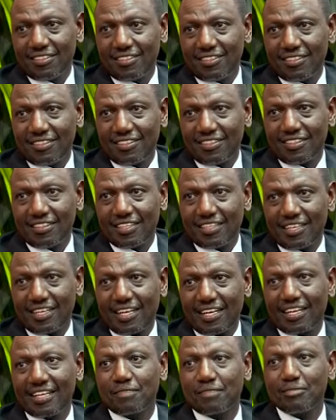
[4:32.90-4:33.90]
in the
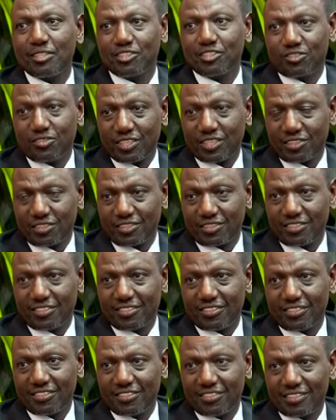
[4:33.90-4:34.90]
NARC administration.
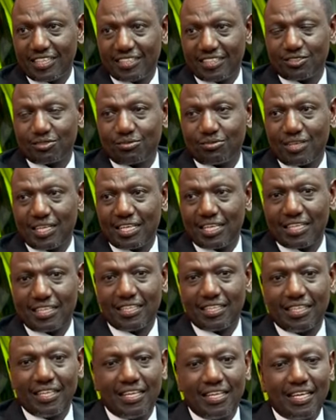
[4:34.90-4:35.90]
That's
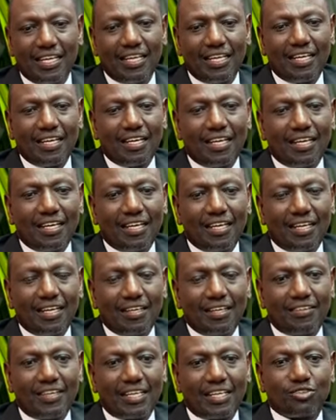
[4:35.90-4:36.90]
why
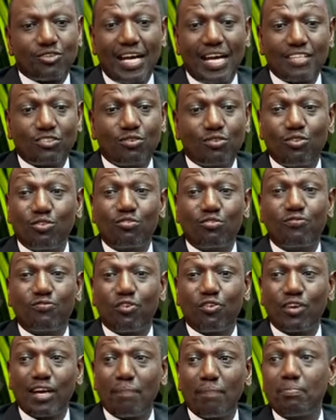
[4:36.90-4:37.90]
they try to look
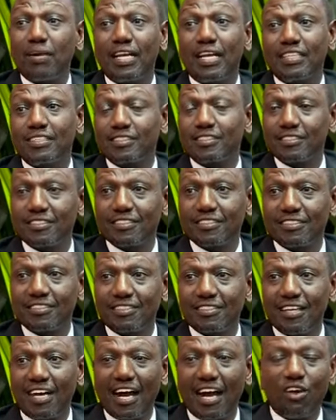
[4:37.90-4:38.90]
for a place.
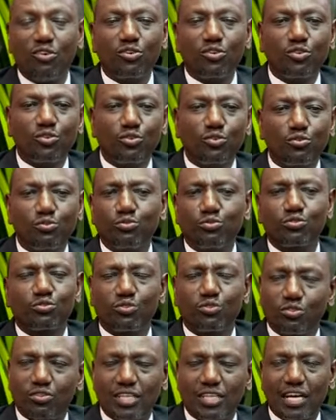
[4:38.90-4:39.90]
How do you
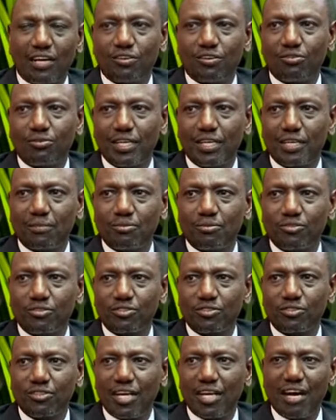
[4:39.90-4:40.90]
slow down William
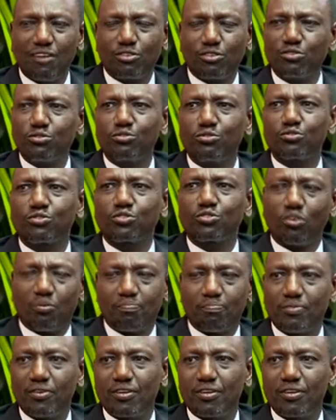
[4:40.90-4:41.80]
Ruto? How do you stop